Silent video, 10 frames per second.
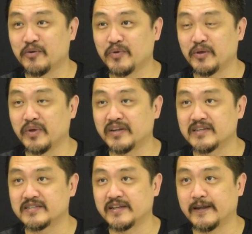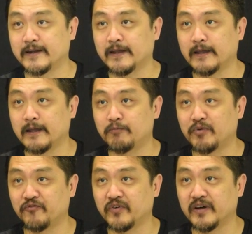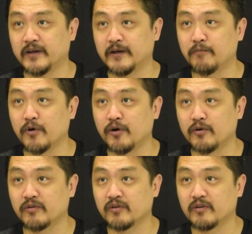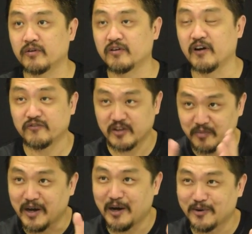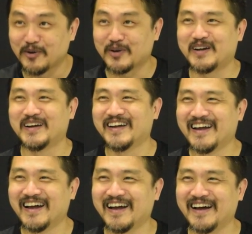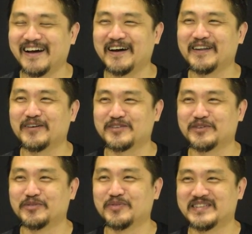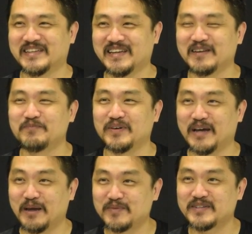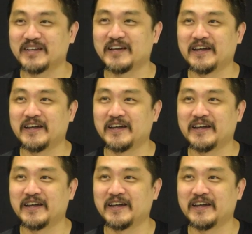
we witness that they prefer a more comfortable outlook, not so resilient perhaps.